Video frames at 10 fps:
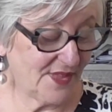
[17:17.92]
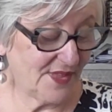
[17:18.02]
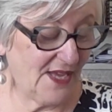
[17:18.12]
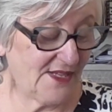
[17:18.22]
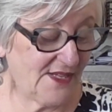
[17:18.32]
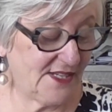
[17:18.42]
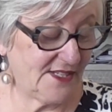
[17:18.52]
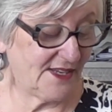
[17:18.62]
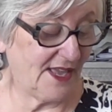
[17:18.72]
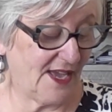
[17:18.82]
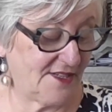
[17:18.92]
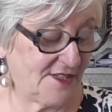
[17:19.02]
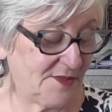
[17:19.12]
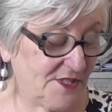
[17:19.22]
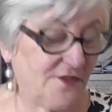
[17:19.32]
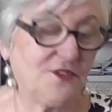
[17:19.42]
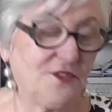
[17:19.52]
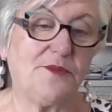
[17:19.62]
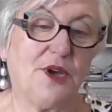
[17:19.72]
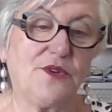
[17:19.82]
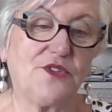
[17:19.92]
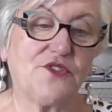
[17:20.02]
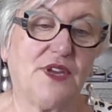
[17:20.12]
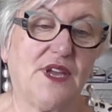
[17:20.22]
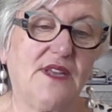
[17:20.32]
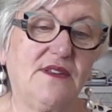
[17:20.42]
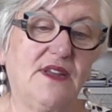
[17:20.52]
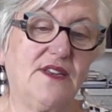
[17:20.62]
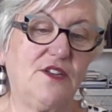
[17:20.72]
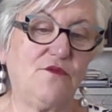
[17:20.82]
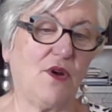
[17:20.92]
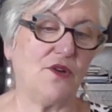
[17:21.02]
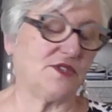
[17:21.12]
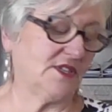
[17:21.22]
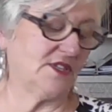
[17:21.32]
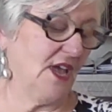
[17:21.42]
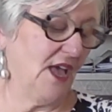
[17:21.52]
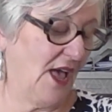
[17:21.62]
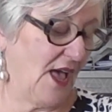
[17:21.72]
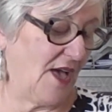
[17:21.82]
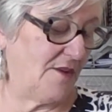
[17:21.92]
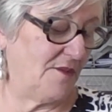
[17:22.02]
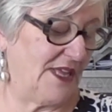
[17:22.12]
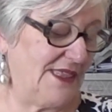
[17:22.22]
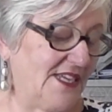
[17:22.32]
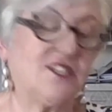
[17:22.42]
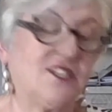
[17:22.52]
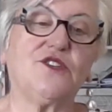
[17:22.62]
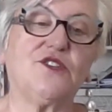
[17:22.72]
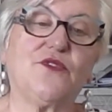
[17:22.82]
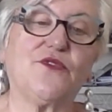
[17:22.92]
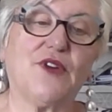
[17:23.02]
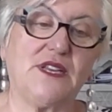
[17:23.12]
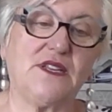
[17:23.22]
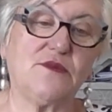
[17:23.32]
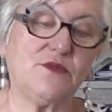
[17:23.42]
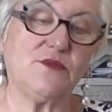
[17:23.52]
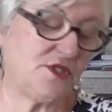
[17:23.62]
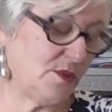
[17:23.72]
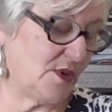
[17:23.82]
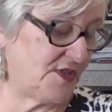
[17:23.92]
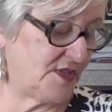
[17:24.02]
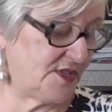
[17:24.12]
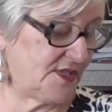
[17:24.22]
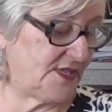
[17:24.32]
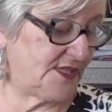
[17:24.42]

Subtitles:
and he dedicated himself to poetry. And he wrote a letter to a friend, which is quoted in his